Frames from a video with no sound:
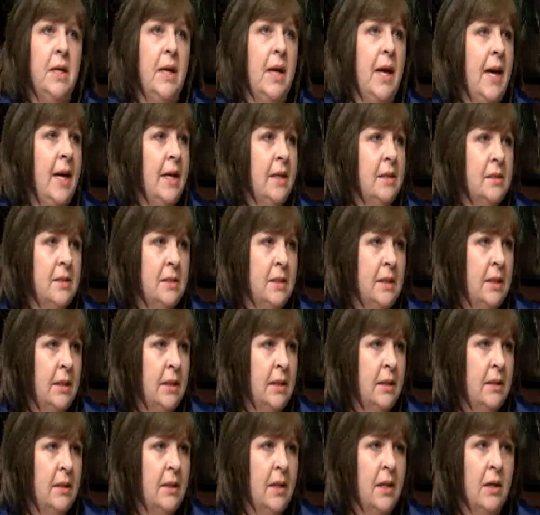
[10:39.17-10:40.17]

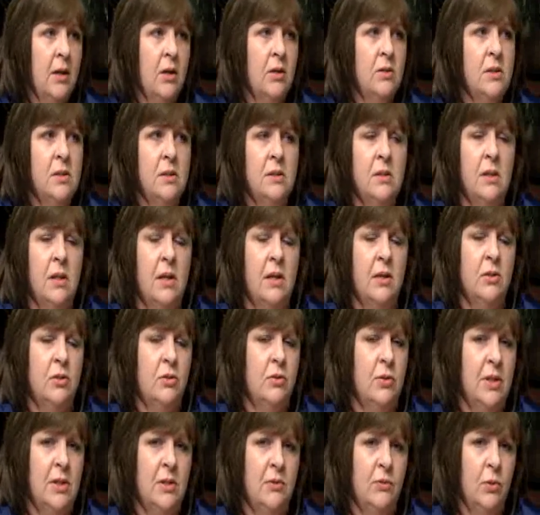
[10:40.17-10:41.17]
accident. That causes a lot of
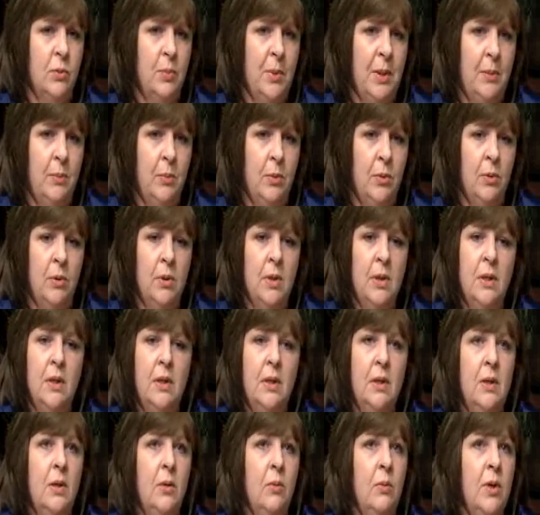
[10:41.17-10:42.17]
stress for people.
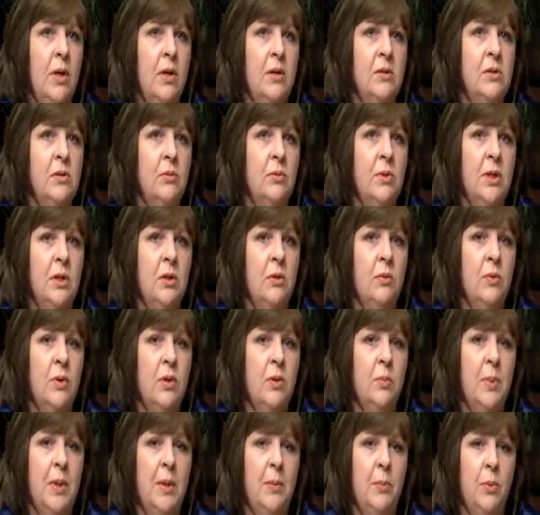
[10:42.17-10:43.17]
We also deal
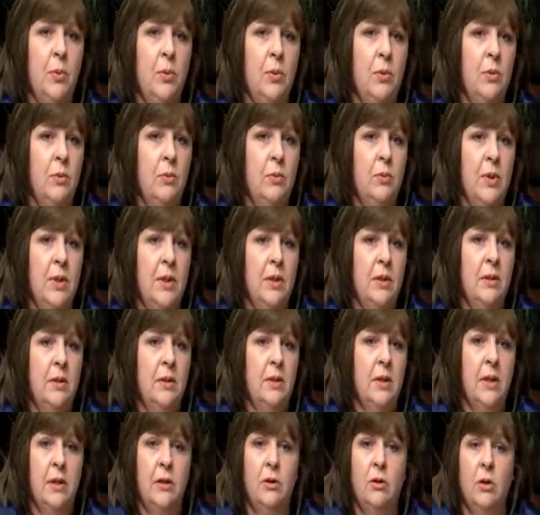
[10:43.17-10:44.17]
with people with
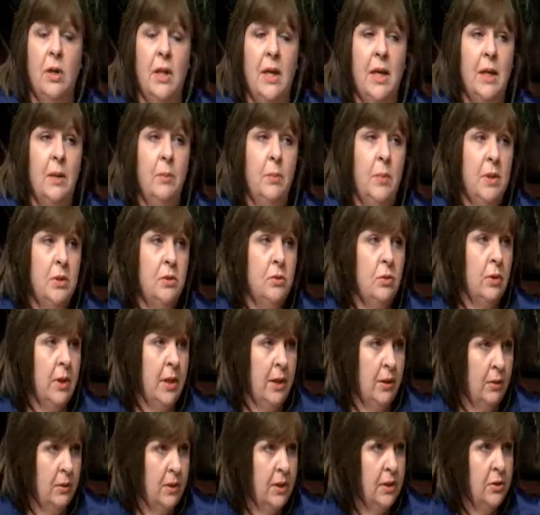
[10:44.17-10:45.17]
underlying mental
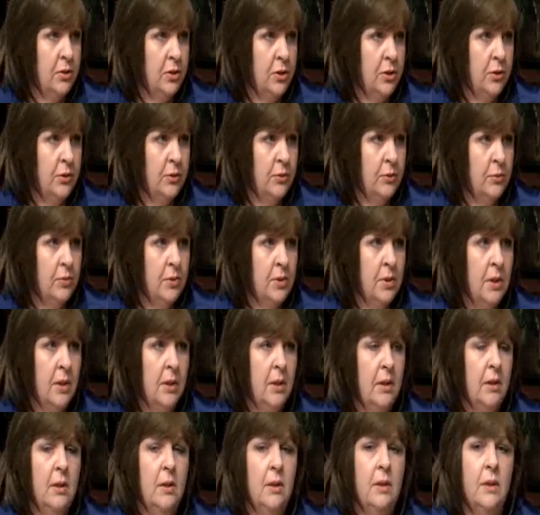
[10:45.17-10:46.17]
health issues.
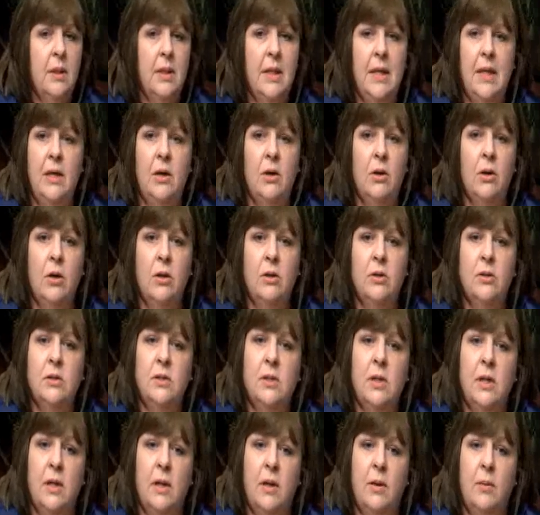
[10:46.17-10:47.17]
The ERs
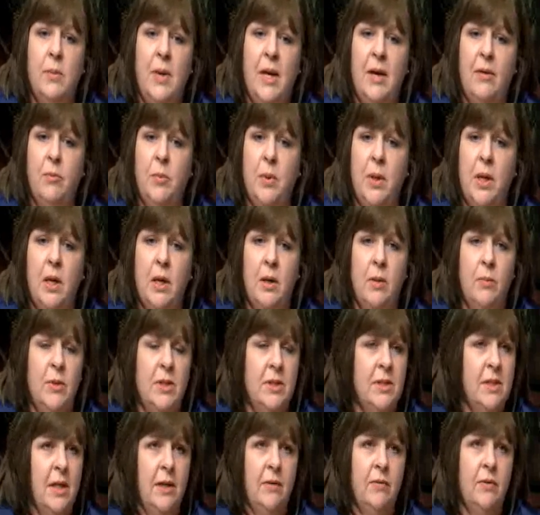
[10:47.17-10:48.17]
have become the
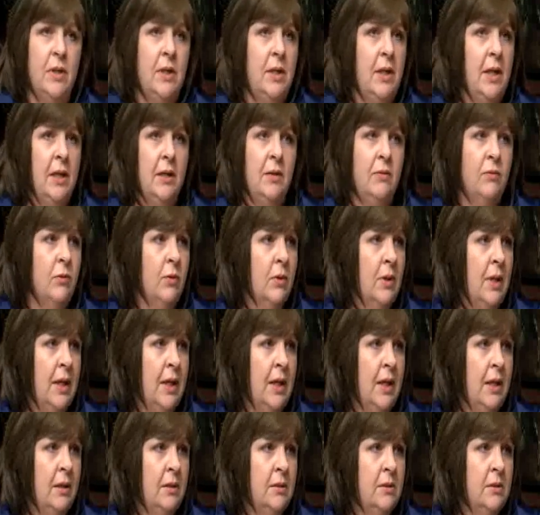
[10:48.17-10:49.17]
safety net for
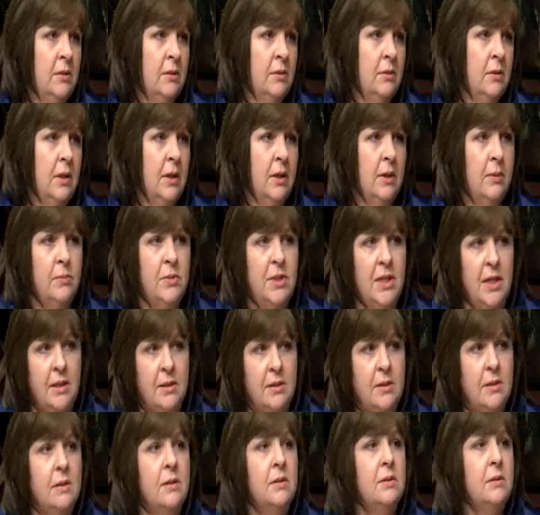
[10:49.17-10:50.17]
that.
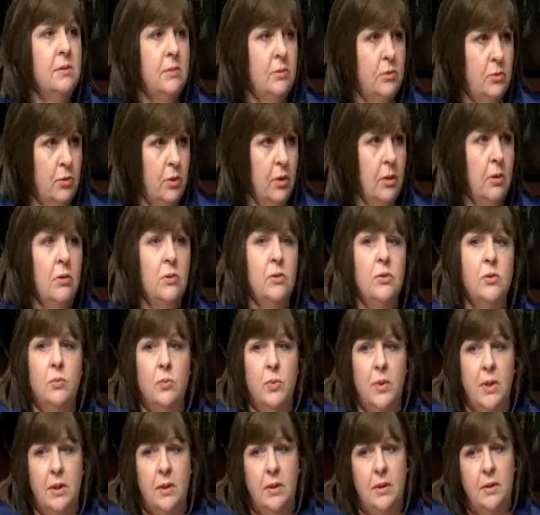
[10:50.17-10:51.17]
Texas struggles
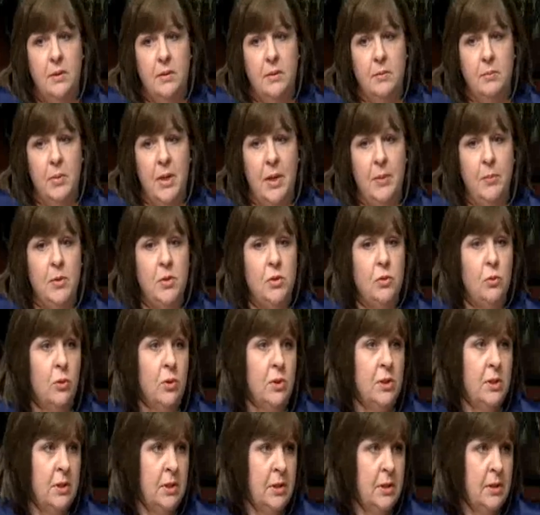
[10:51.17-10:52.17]
with payment
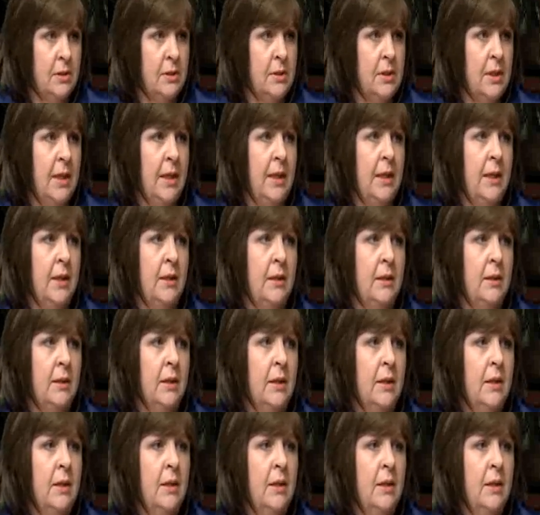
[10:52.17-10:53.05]
sources, and